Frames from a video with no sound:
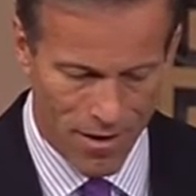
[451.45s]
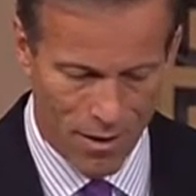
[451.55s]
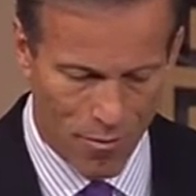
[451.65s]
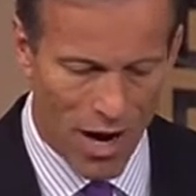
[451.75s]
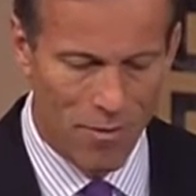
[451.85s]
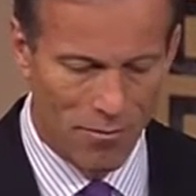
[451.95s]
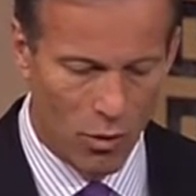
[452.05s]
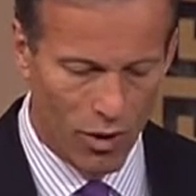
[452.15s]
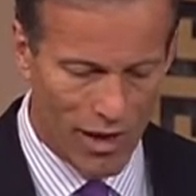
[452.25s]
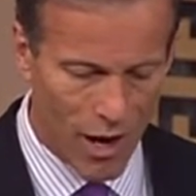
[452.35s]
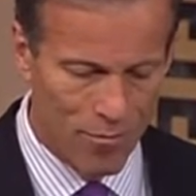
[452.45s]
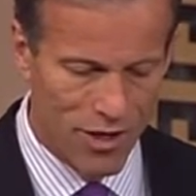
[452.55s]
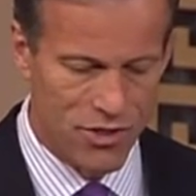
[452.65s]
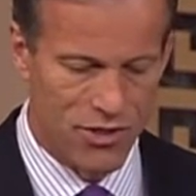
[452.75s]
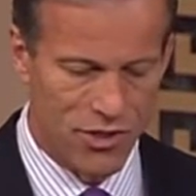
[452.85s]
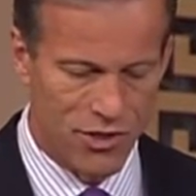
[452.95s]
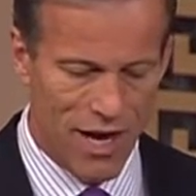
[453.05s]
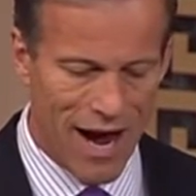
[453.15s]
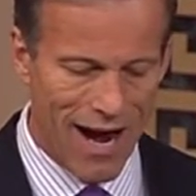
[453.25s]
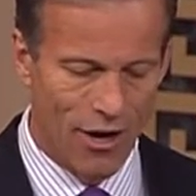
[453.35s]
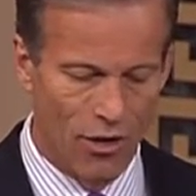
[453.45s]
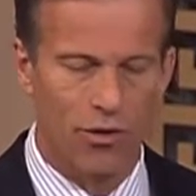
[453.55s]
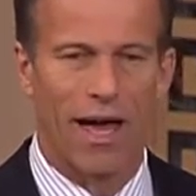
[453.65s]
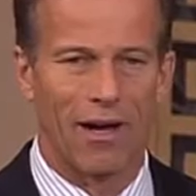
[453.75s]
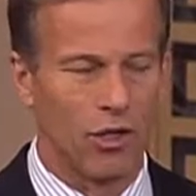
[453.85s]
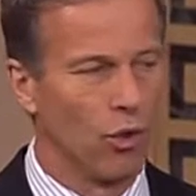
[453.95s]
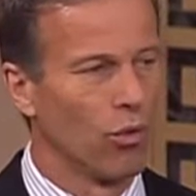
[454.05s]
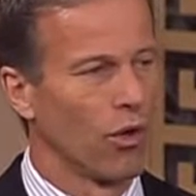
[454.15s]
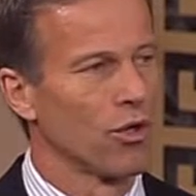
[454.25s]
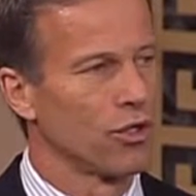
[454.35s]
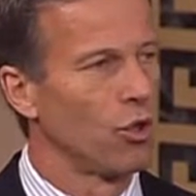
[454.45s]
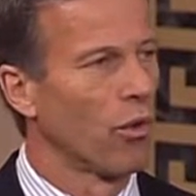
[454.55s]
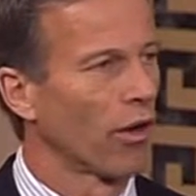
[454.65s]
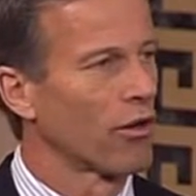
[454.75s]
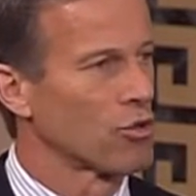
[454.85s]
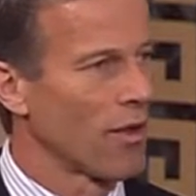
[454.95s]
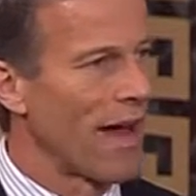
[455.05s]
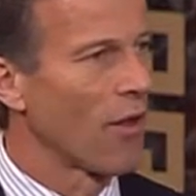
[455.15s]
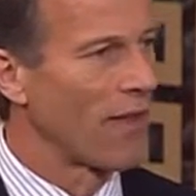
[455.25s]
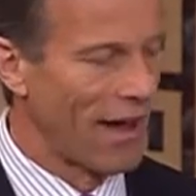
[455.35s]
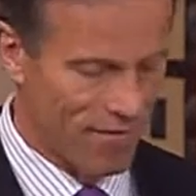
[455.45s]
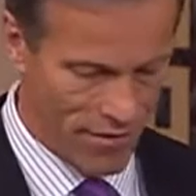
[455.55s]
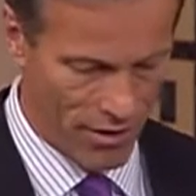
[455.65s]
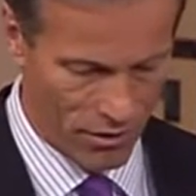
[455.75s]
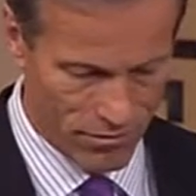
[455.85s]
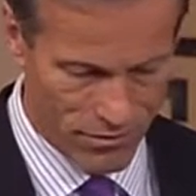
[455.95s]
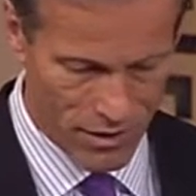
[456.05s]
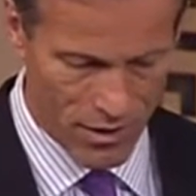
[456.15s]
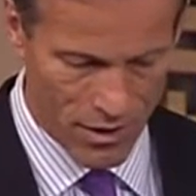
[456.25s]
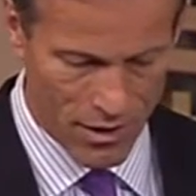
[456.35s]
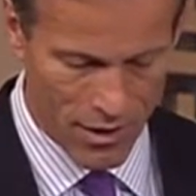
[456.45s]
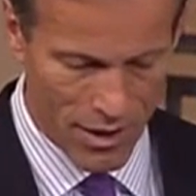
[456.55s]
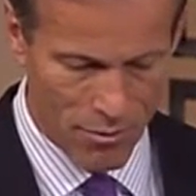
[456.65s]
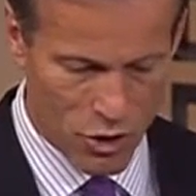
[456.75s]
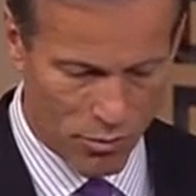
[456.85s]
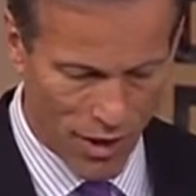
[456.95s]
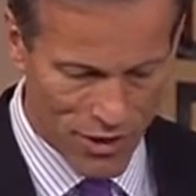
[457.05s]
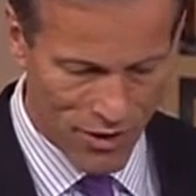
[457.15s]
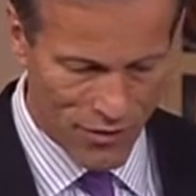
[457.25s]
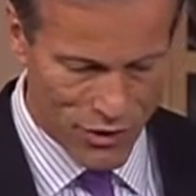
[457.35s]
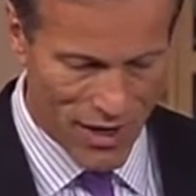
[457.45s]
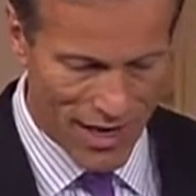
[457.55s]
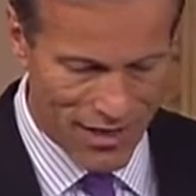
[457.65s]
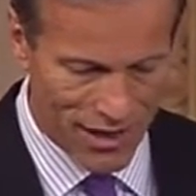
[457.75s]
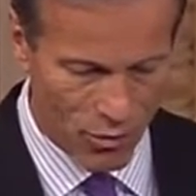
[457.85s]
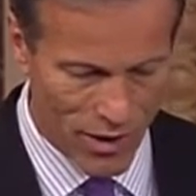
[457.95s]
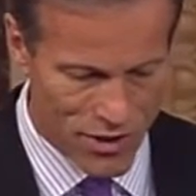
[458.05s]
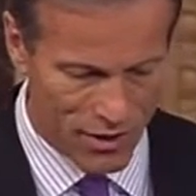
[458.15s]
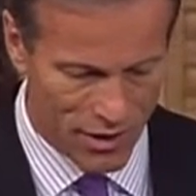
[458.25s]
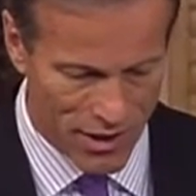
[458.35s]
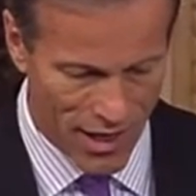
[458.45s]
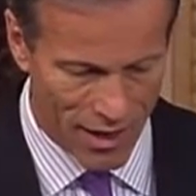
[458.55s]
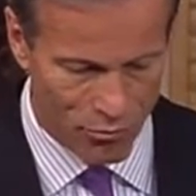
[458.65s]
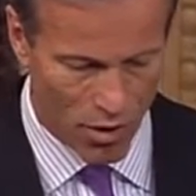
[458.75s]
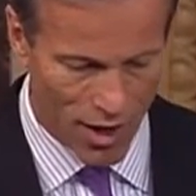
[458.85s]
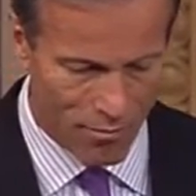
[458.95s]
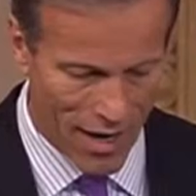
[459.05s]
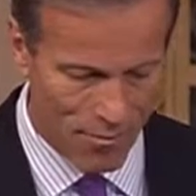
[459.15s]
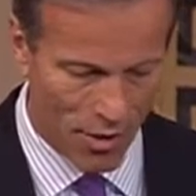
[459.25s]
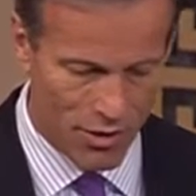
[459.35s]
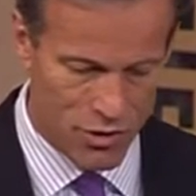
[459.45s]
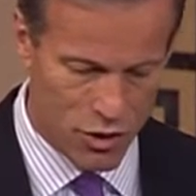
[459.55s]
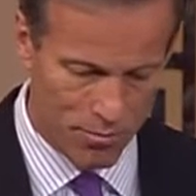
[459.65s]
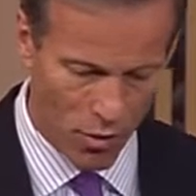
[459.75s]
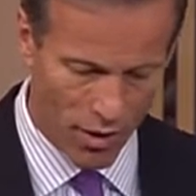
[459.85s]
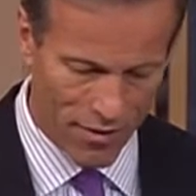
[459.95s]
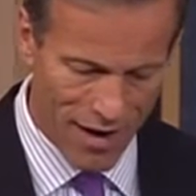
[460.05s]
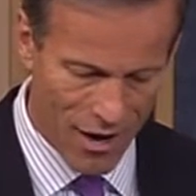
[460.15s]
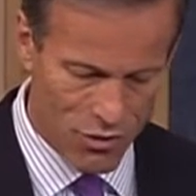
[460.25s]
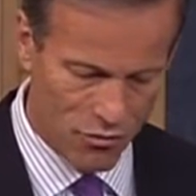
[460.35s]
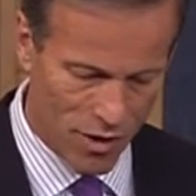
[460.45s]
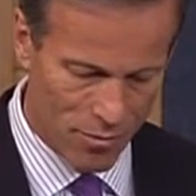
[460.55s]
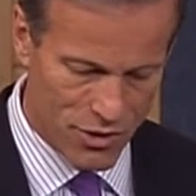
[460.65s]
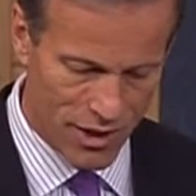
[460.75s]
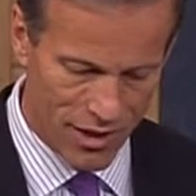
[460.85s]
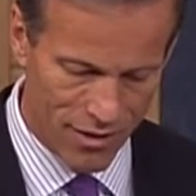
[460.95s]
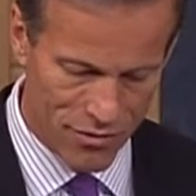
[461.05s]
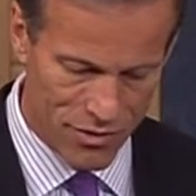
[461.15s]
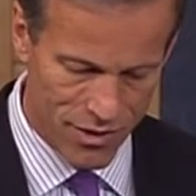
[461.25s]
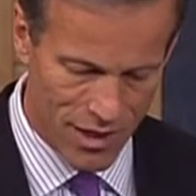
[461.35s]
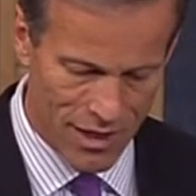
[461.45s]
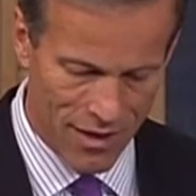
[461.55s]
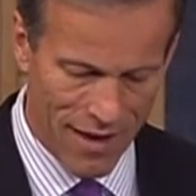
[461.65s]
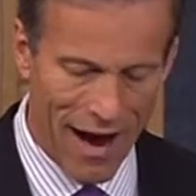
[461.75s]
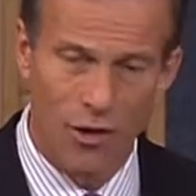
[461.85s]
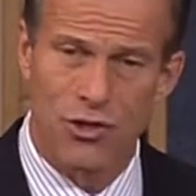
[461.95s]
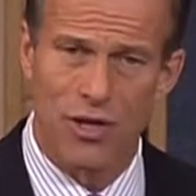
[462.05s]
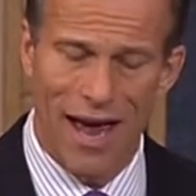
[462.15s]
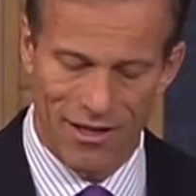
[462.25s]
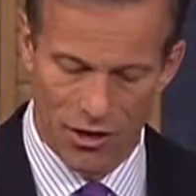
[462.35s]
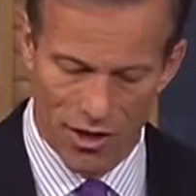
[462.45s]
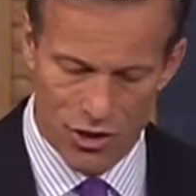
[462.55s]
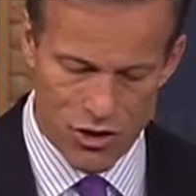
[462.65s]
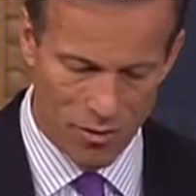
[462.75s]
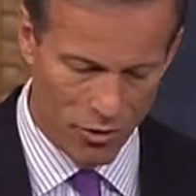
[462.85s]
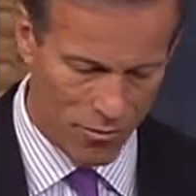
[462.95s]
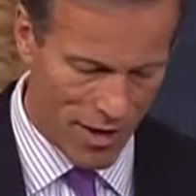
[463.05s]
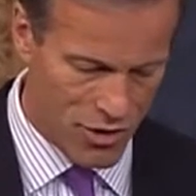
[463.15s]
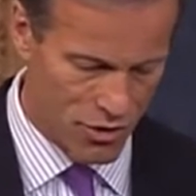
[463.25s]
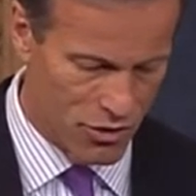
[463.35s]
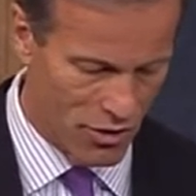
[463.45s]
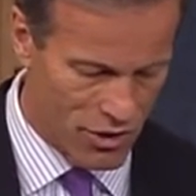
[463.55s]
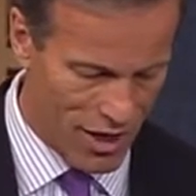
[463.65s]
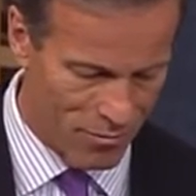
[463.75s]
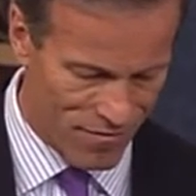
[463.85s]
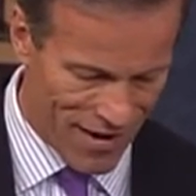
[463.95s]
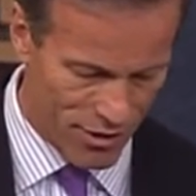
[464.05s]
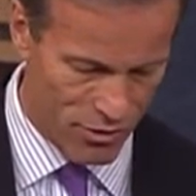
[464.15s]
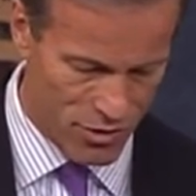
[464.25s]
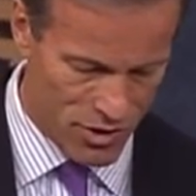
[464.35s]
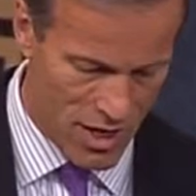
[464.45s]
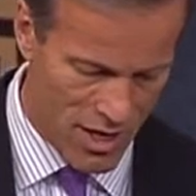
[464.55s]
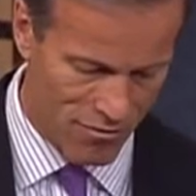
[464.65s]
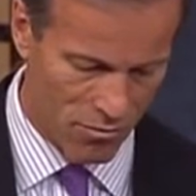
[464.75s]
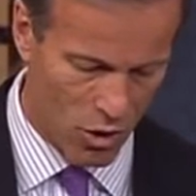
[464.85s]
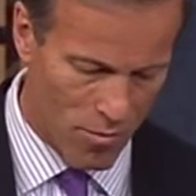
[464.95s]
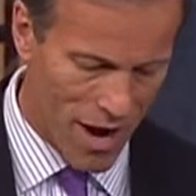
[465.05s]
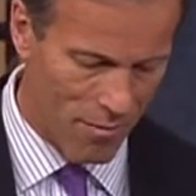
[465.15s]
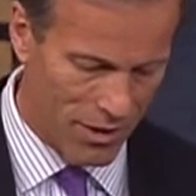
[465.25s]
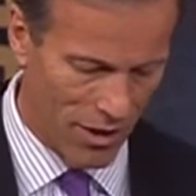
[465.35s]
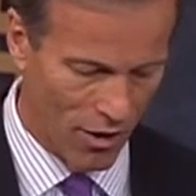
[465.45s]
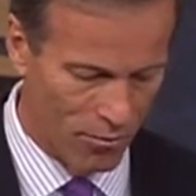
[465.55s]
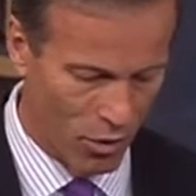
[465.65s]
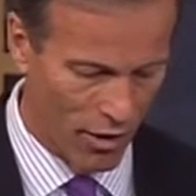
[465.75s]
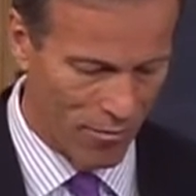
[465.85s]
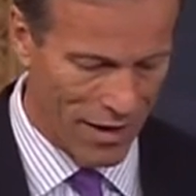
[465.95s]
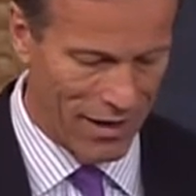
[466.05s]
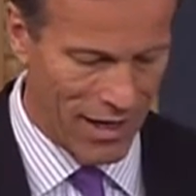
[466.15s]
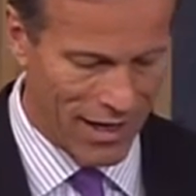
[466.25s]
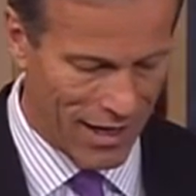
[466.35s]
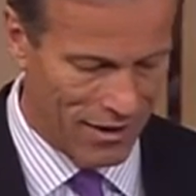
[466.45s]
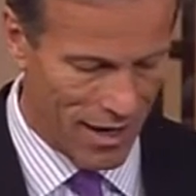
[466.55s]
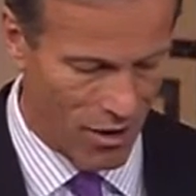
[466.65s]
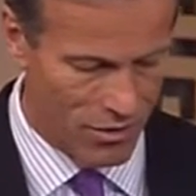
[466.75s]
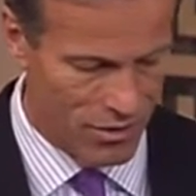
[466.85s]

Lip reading: My amendment would allow businesses to hire those new workers without that fear. Mr. President, this idea recently gained broad bipartisan support in the House of Representatives. The House has acted on a similar measure to exempt veterans from the Obamacare employer mandate headcount.